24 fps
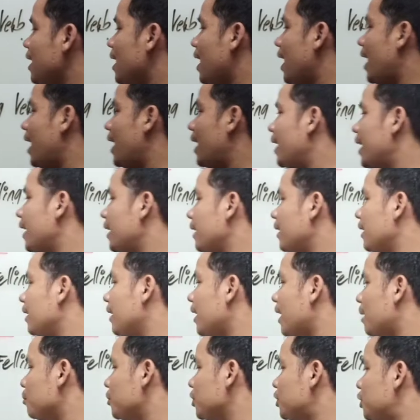
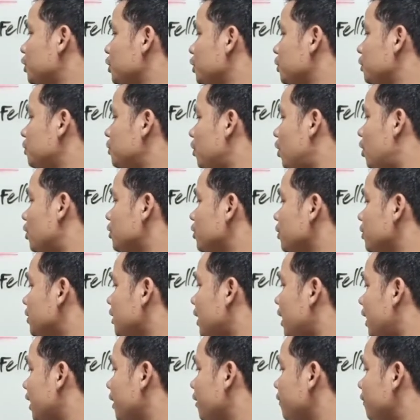And number two, also
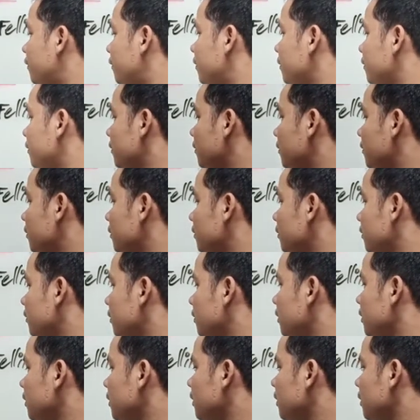type.
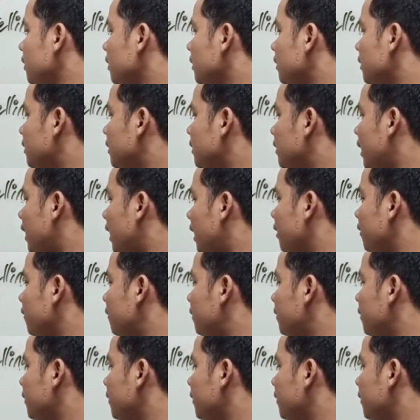type